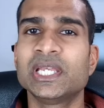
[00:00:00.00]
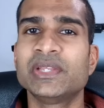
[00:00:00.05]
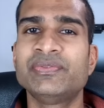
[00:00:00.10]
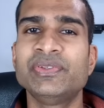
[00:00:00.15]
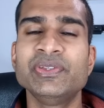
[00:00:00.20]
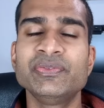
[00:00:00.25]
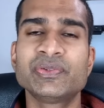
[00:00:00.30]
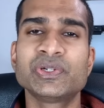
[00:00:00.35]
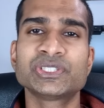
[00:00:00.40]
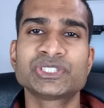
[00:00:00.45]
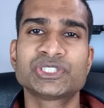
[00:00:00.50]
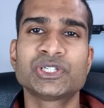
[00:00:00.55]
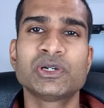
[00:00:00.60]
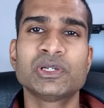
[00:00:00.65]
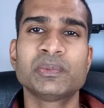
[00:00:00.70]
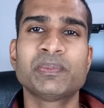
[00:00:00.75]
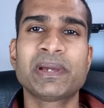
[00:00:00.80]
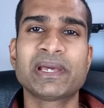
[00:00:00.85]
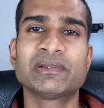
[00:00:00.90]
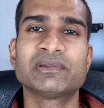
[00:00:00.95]
If you've got
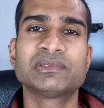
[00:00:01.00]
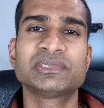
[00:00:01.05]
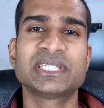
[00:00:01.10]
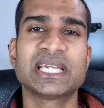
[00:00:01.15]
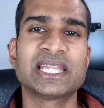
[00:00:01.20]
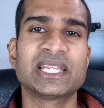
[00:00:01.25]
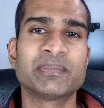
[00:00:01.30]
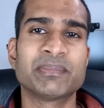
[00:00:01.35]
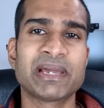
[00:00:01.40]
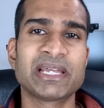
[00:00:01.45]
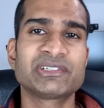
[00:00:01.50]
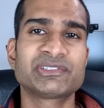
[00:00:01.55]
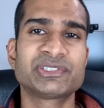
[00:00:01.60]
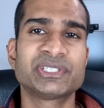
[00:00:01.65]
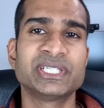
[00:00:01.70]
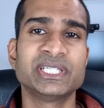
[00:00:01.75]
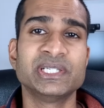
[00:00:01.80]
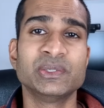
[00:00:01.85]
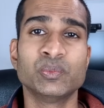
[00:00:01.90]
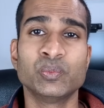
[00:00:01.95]
solar panels and a
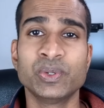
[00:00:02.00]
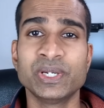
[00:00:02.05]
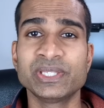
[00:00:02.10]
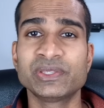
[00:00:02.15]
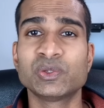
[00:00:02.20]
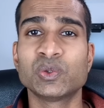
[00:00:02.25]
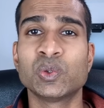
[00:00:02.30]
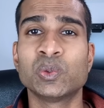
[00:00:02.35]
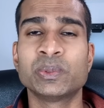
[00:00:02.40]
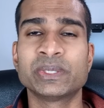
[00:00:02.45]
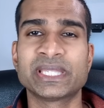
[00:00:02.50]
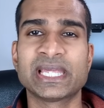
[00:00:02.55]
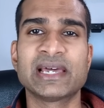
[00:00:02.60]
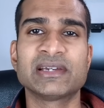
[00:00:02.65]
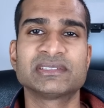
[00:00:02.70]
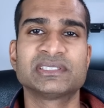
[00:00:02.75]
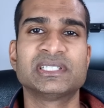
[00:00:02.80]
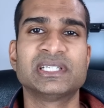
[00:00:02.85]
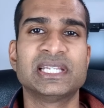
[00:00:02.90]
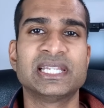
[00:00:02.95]
battery with or
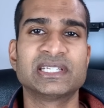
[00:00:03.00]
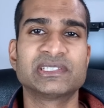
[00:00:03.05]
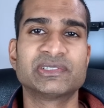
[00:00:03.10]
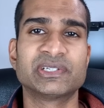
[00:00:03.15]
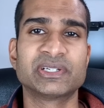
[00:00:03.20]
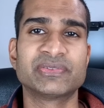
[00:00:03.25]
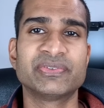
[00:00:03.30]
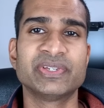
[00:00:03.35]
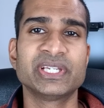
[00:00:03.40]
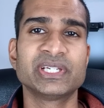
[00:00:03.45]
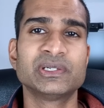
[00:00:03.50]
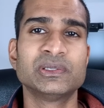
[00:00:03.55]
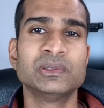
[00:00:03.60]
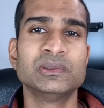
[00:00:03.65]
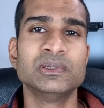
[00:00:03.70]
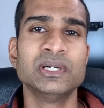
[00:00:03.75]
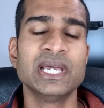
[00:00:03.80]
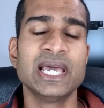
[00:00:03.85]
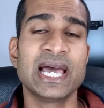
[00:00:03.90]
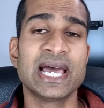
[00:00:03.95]
without an electric
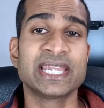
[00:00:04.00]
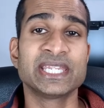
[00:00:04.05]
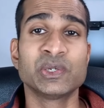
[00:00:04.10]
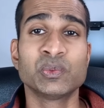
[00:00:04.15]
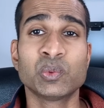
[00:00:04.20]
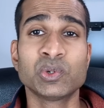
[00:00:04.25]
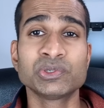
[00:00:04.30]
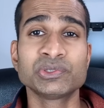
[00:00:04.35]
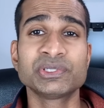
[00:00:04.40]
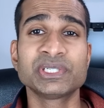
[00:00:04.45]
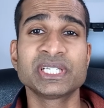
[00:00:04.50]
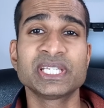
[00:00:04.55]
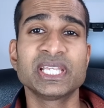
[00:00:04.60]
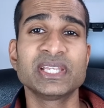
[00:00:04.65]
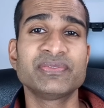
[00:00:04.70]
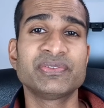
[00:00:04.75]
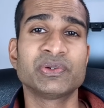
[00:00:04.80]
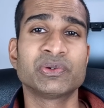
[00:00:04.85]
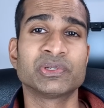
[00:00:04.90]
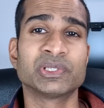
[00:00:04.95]
vehicle, and you're wondering
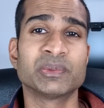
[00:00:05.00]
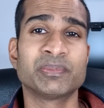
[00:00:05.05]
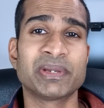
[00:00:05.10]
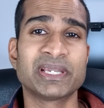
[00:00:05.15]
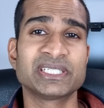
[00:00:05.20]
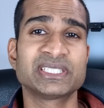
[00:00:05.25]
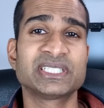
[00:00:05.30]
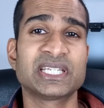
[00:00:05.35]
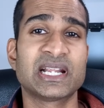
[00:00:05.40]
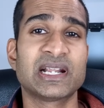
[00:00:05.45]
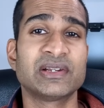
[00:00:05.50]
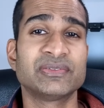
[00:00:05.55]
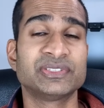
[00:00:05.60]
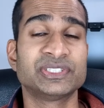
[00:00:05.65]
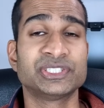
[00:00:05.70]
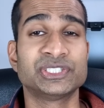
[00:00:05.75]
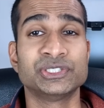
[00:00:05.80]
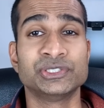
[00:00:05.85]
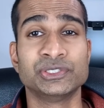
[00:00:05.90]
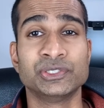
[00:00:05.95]
if you're on the best tariff
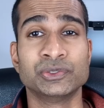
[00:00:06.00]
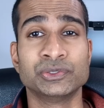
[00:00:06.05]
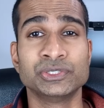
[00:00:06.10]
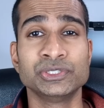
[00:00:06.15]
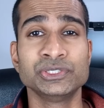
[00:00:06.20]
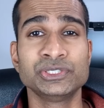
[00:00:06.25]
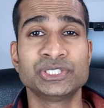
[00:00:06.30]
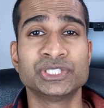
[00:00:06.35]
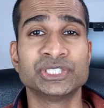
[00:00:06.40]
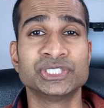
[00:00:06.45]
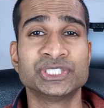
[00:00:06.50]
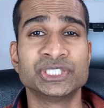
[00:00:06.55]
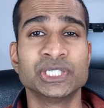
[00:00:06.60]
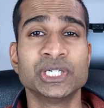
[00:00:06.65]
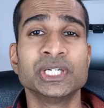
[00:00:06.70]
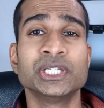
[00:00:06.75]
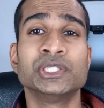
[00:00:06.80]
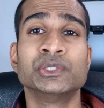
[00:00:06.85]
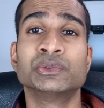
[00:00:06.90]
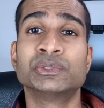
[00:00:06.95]
to suit your usage,
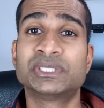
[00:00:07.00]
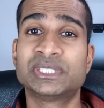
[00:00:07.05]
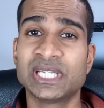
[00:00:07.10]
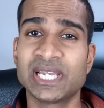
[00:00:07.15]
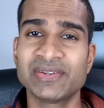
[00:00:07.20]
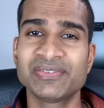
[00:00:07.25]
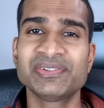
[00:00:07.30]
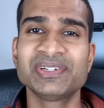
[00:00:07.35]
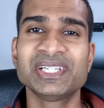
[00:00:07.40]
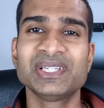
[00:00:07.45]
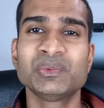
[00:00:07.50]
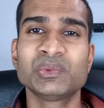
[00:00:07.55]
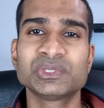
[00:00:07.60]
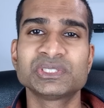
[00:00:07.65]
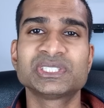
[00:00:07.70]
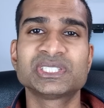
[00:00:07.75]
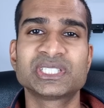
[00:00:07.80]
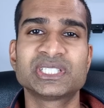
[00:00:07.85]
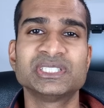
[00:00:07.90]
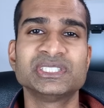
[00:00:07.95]
you'll definitely
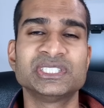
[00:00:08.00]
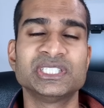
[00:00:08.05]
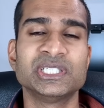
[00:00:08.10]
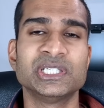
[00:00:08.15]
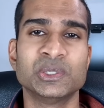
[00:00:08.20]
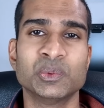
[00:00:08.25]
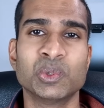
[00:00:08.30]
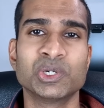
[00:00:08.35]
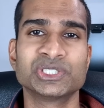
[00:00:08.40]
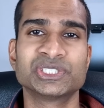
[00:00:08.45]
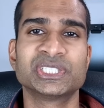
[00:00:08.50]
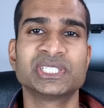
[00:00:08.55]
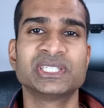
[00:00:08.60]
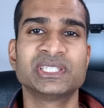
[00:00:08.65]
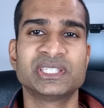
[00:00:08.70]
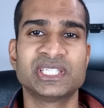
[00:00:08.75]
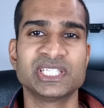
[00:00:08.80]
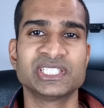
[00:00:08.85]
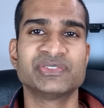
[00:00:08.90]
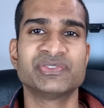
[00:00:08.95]
want to continue
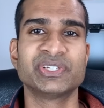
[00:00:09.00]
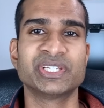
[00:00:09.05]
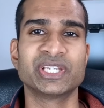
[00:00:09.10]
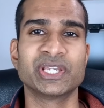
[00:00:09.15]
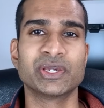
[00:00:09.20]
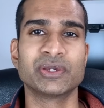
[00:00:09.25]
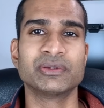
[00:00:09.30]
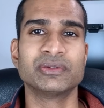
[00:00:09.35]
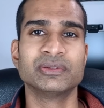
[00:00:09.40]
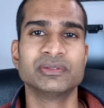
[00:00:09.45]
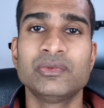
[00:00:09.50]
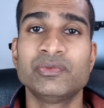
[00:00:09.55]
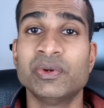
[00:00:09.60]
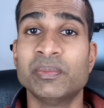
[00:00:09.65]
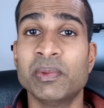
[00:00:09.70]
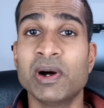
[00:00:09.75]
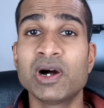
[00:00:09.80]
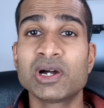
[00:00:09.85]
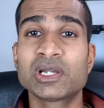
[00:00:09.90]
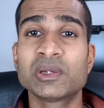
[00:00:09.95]
watching this video.
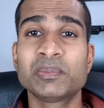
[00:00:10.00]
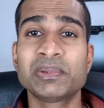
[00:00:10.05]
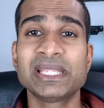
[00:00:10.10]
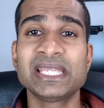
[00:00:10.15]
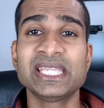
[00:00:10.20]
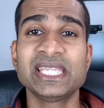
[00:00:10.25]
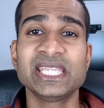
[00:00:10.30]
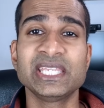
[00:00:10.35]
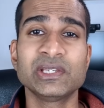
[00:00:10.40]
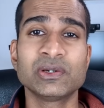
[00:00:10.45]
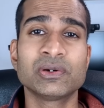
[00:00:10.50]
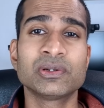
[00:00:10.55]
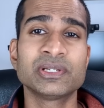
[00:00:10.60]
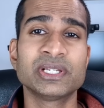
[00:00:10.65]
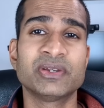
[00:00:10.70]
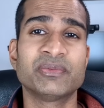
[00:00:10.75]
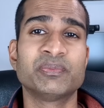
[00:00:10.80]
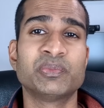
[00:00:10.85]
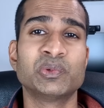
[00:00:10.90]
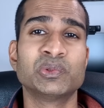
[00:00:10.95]
Remarkably,
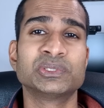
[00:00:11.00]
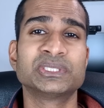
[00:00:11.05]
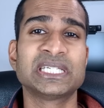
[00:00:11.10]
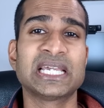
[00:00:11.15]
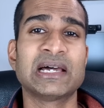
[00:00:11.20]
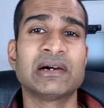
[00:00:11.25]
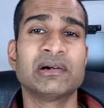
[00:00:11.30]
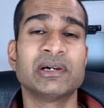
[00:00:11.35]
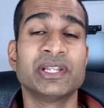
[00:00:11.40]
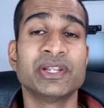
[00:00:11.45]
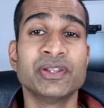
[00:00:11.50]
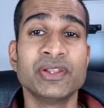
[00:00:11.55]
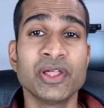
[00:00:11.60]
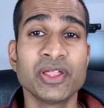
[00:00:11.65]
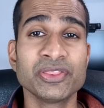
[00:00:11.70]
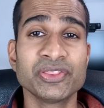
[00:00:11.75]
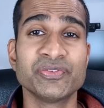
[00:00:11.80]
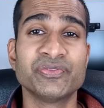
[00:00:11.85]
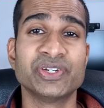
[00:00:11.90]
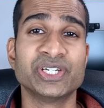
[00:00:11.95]
E.ON have brought out
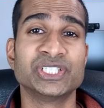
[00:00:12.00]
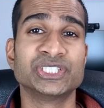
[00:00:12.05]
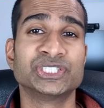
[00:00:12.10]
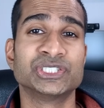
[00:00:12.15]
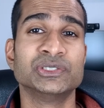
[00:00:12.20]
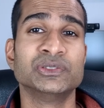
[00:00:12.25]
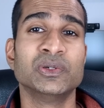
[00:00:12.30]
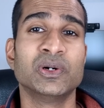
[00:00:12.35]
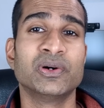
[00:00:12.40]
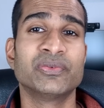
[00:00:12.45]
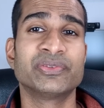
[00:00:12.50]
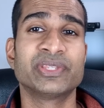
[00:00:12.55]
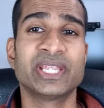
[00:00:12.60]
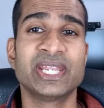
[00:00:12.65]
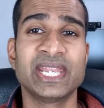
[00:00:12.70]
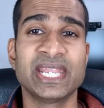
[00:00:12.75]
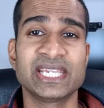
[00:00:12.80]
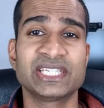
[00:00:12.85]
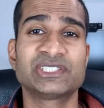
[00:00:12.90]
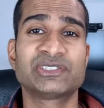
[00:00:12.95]
another version of
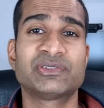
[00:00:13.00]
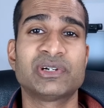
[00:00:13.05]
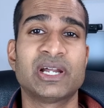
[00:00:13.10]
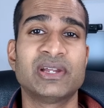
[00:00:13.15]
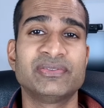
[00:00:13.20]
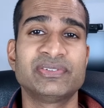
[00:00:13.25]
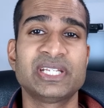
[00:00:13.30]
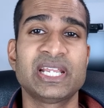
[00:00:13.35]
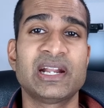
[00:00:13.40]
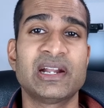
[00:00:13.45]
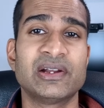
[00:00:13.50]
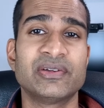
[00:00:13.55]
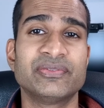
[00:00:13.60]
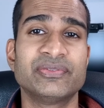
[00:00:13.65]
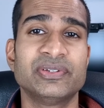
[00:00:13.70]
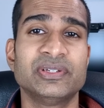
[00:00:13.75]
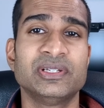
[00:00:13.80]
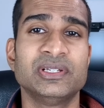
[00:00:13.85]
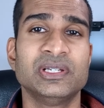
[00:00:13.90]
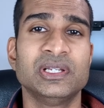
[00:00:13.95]
their next drive
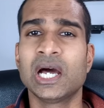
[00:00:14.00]
tariff.